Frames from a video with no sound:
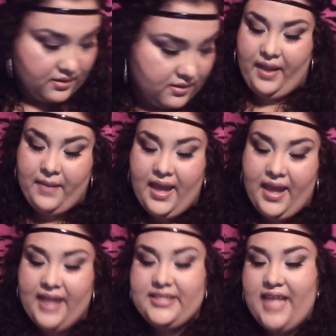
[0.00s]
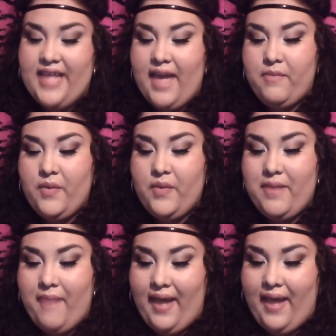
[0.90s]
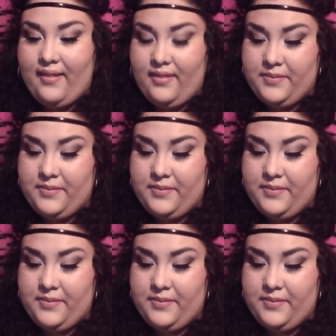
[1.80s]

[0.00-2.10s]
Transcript: Okay, it's the Emmy Way Matte